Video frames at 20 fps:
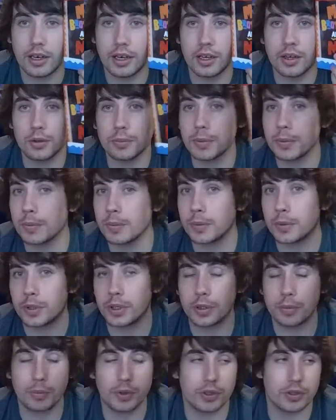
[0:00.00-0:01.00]
I don't remember what the
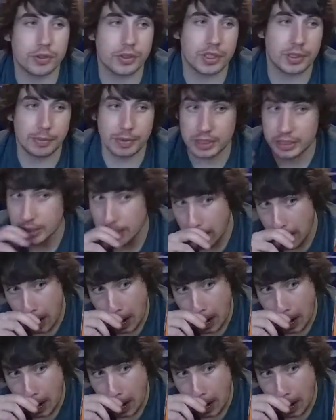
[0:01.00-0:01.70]
other brother's name is.